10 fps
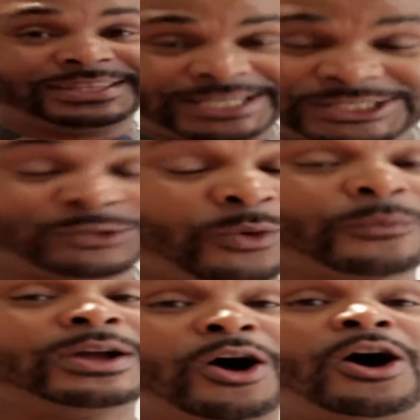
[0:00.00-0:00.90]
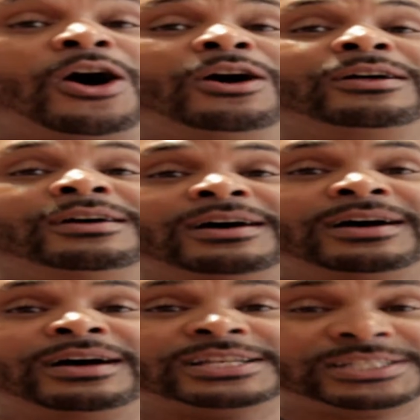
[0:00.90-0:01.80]
This is where we all
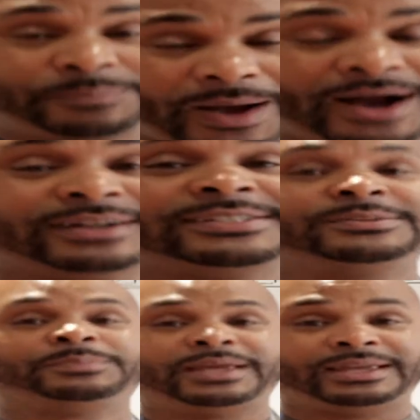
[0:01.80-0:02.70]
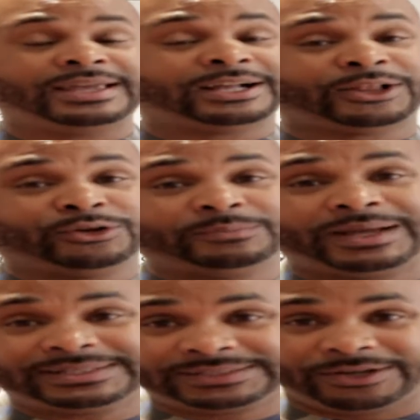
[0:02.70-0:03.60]
aspire to be, including
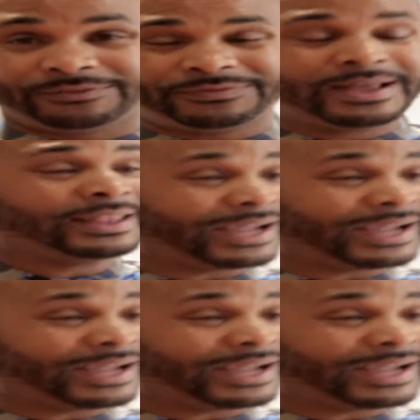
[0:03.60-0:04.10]
myself.